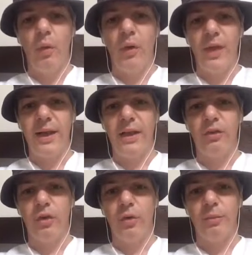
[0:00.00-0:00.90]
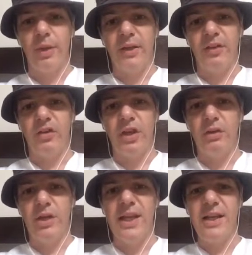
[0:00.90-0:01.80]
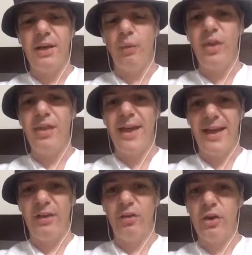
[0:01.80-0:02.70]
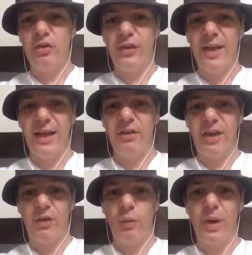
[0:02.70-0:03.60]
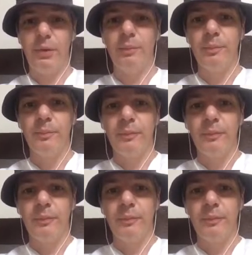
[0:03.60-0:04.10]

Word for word: What that led to was players actually leading with their heads and using their heads as a weapon,